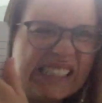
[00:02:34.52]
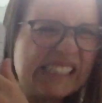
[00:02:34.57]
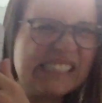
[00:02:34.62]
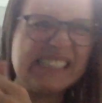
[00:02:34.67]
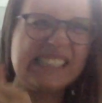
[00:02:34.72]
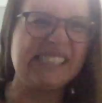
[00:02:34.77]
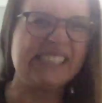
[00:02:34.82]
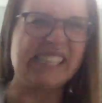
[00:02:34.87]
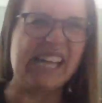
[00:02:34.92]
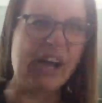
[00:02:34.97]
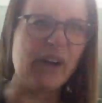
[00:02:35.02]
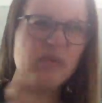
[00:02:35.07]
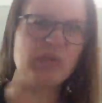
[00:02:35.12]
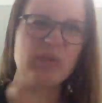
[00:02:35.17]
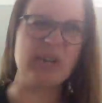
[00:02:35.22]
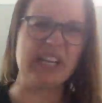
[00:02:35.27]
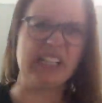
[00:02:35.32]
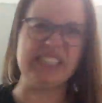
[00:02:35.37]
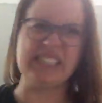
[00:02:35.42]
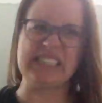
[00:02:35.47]
doesn't sound
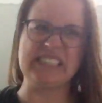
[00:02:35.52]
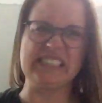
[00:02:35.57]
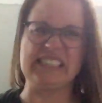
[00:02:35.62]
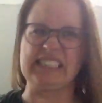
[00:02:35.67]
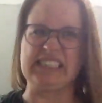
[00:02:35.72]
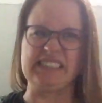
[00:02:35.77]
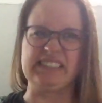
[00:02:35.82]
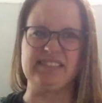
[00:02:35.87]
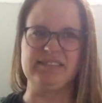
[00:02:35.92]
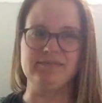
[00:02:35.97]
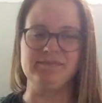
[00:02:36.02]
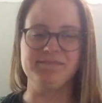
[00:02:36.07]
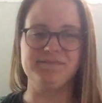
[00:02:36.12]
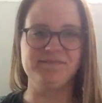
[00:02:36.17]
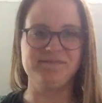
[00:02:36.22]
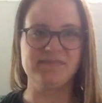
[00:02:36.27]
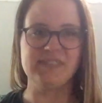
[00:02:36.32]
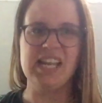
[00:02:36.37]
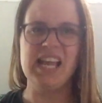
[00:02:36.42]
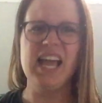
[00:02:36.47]
right, does it?
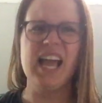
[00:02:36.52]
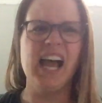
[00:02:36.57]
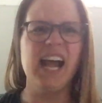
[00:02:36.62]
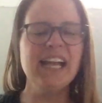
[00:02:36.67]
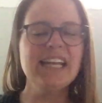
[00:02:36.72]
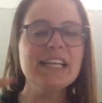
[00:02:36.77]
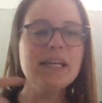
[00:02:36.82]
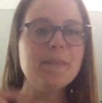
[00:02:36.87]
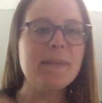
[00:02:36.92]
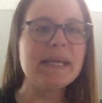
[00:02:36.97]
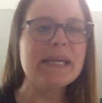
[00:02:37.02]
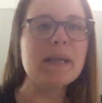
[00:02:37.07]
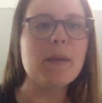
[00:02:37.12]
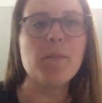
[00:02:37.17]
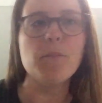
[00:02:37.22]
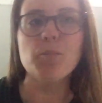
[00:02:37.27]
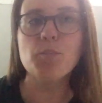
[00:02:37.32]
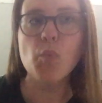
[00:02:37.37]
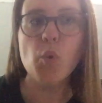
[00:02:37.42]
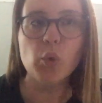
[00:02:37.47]
I need to make it
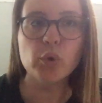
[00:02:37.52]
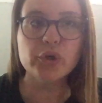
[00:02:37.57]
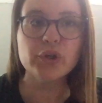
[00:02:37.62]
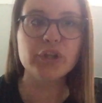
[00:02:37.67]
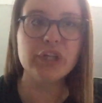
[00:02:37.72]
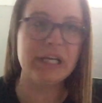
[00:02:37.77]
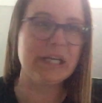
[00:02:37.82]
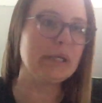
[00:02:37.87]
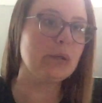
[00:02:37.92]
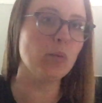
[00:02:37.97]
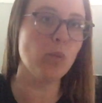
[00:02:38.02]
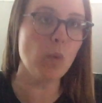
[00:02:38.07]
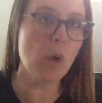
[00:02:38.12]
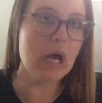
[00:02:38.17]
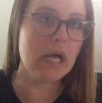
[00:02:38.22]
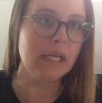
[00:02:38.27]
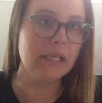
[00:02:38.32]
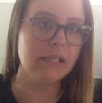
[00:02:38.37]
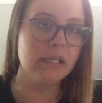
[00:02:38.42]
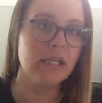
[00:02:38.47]
more than
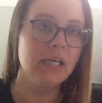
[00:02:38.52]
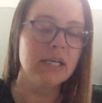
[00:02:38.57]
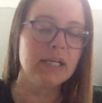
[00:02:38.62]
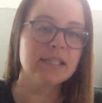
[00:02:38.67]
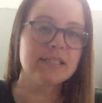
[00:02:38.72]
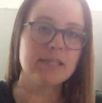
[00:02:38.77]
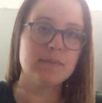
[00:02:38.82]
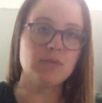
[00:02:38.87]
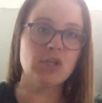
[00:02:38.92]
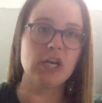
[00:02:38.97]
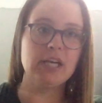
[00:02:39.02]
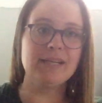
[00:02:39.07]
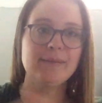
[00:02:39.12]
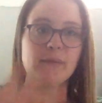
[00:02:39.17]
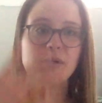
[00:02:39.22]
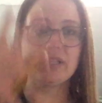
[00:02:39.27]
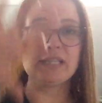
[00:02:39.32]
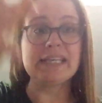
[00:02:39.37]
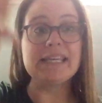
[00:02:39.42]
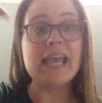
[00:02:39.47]
one. So I'm talking
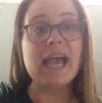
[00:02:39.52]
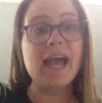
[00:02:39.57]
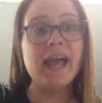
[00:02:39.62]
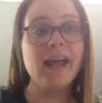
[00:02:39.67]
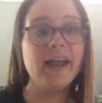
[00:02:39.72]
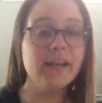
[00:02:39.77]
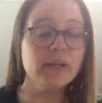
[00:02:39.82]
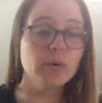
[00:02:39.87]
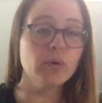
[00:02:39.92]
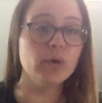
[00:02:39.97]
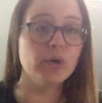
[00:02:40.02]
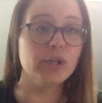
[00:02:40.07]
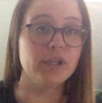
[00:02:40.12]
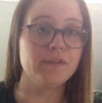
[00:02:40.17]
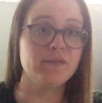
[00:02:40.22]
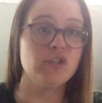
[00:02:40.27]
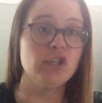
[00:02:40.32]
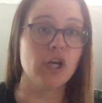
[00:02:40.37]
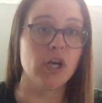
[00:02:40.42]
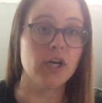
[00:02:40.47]
about the category
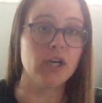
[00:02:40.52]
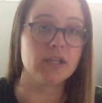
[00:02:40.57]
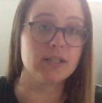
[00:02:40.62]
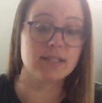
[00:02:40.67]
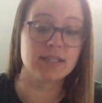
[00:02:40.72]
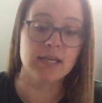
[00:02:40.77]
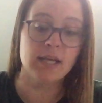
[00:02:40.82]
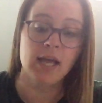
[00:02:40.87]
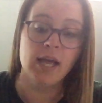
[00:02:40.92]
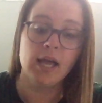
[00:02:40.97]
of dogs.